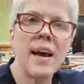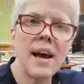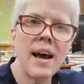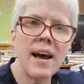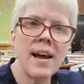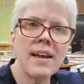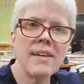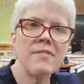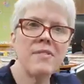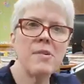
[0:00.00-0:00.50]

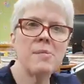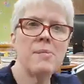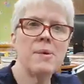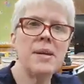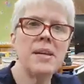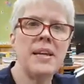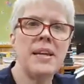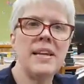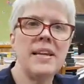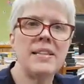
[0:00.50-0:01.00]
Hi
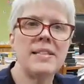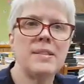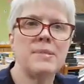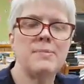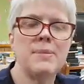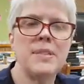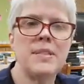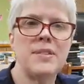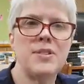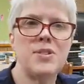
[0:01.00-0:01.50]
everybody, it's
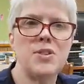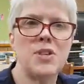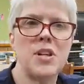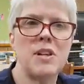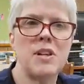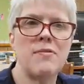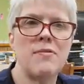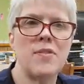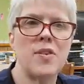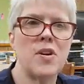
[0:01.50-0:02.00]
Mrs.
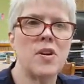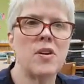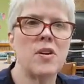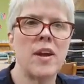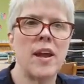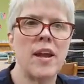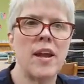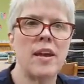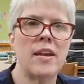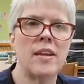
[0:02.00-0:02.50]

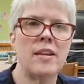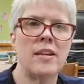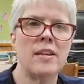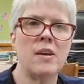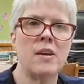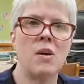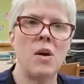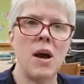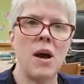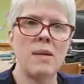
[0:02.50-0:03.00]
Jennifer
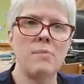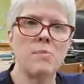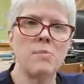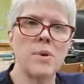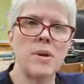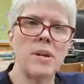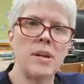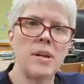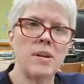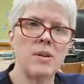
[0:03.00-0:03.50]
and I'm
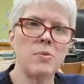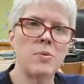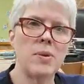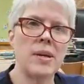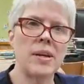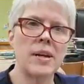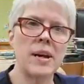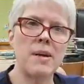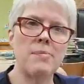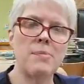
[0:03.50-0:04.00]
ready to
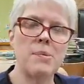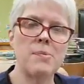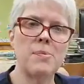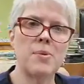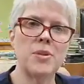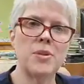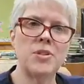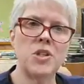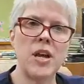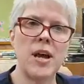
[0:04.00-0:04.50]
read a couple
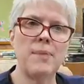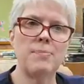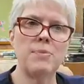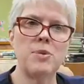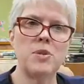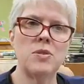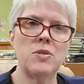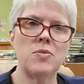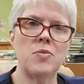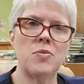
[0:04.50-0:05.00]
more
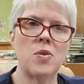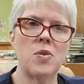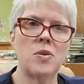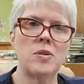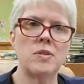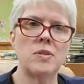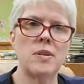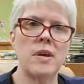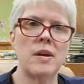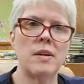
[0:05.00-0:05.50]
chapters for
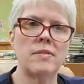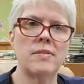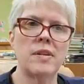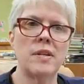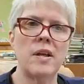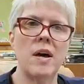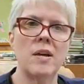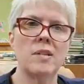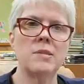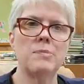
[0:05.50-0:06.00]
us out of The
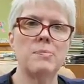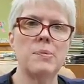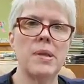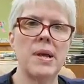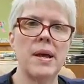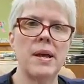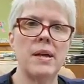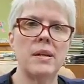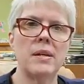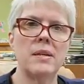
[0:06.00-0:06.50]
Lost
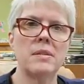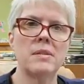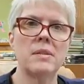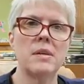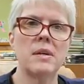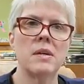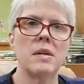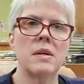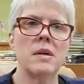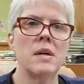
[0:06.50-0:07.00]
Planet.
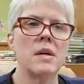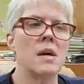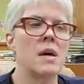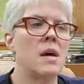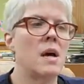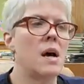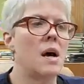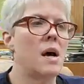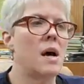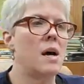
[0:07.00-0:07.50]

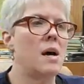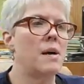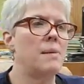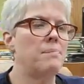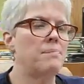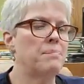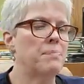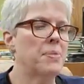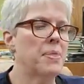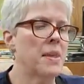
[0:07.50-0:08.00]

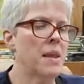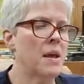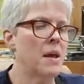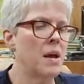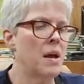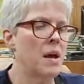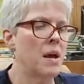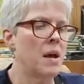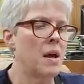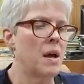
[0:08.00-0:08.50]
Um,
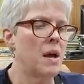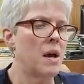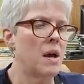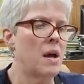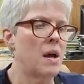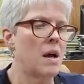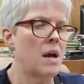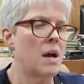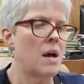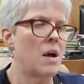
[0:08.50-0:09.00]

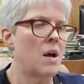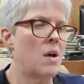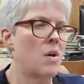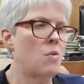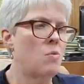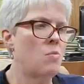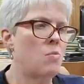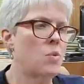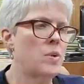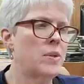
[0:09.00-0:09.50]

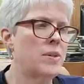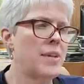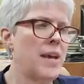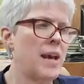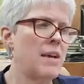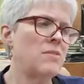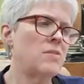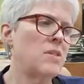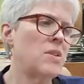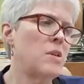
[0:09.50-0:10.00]
we're
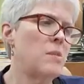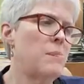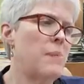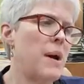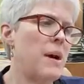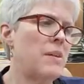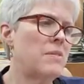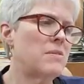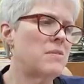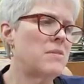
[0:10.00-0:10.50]
down to
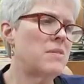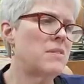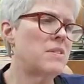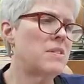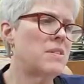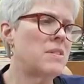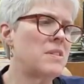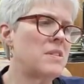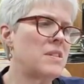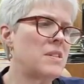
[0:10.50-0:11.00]
about
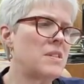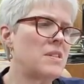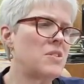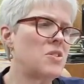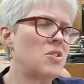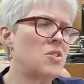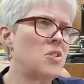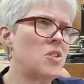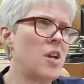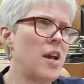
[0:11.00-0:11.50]

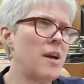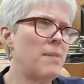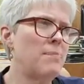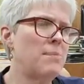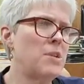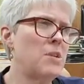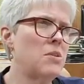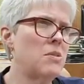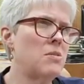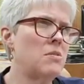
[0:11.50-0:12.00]
6
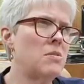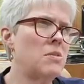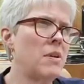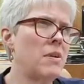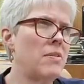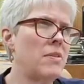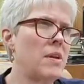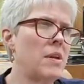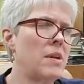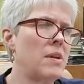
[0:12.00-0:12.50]
chapters,
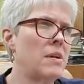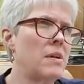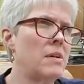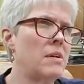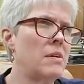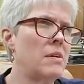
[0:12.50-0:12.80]
I think.